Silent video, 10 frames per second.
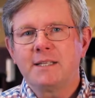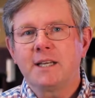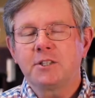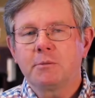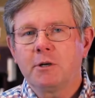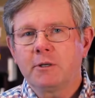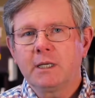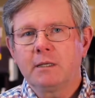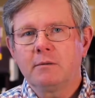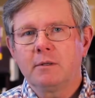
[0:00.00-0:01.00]

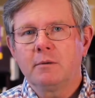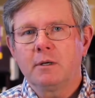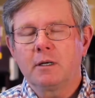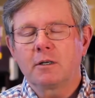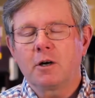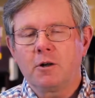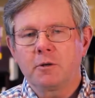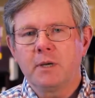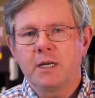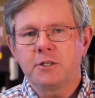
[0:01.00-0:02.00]
testimony and call
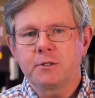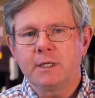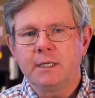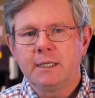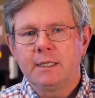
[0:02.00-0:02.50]
to ministry.